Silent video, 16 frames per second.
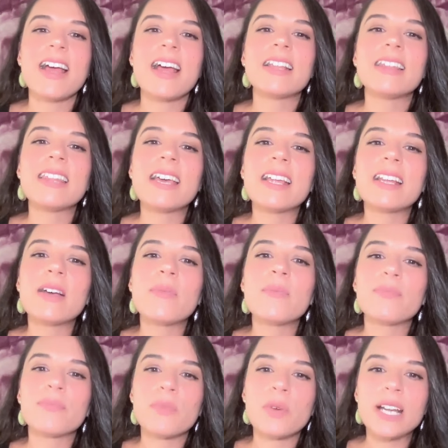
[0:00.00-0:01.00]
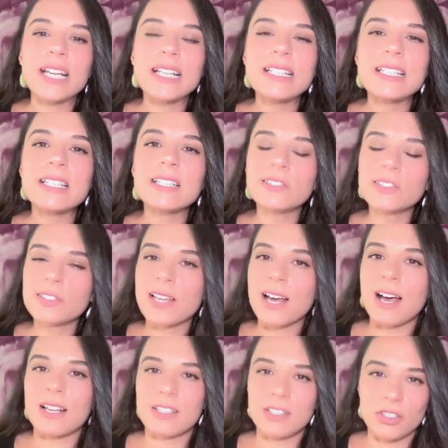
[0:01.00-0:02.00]
And then when I did
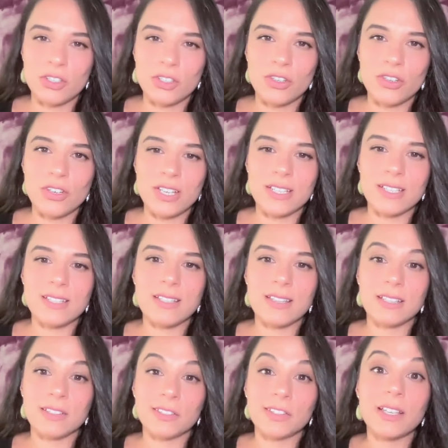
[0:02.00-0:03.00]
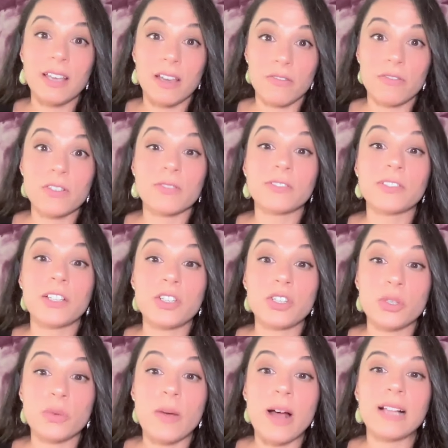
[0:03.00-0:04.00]
start to tune into this gift of
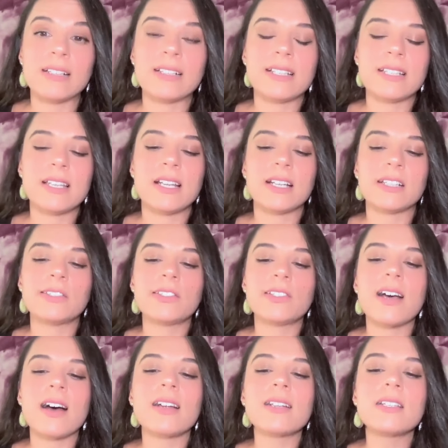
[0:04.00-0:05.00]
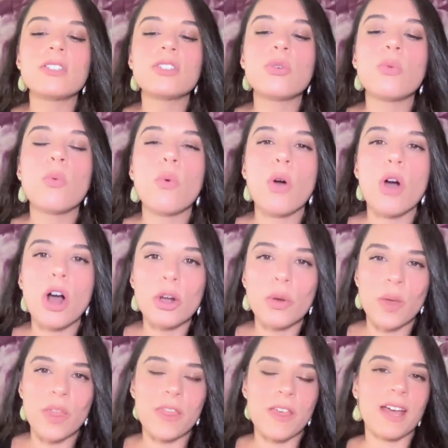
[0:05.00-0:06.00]
sensuality and I started to work
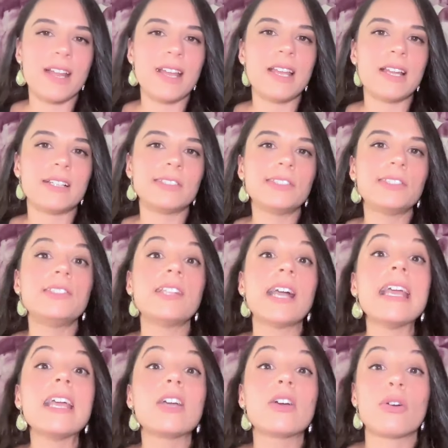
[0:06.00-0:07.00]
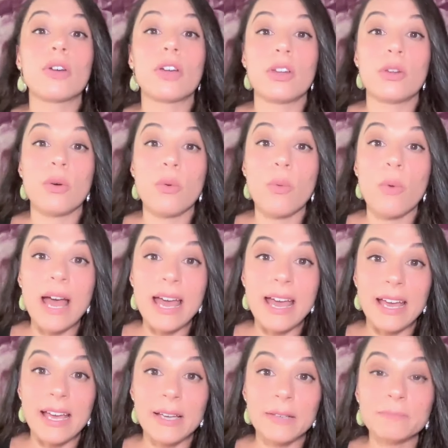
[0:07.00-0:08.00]
with it in a sacred
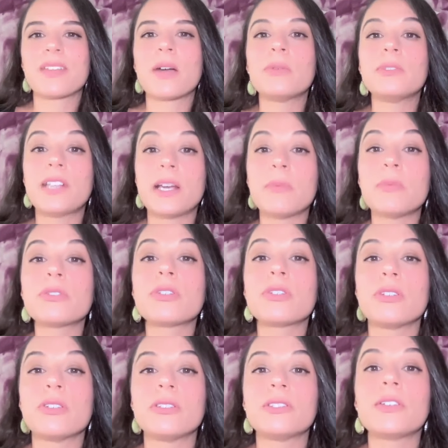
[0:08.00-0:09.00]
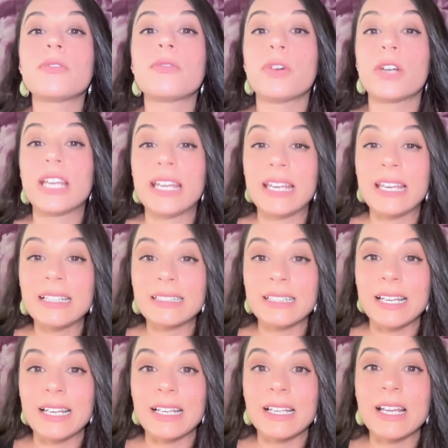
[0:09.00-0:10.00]
way, I was able to use it for
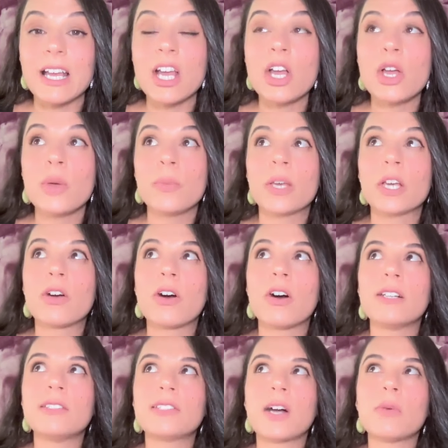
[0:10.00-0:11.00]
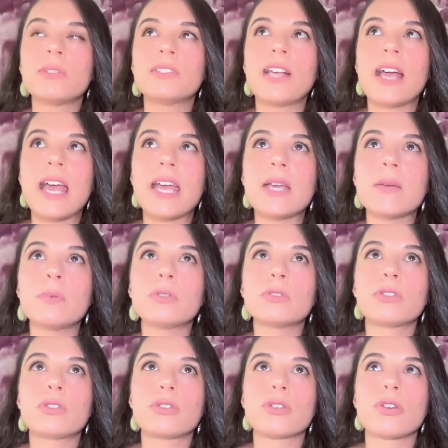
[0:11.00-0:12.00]
healing because I was able
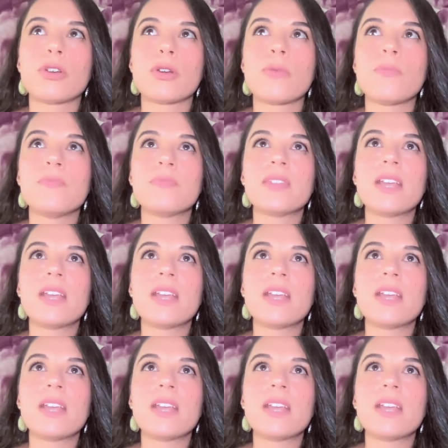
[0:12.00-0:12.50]
to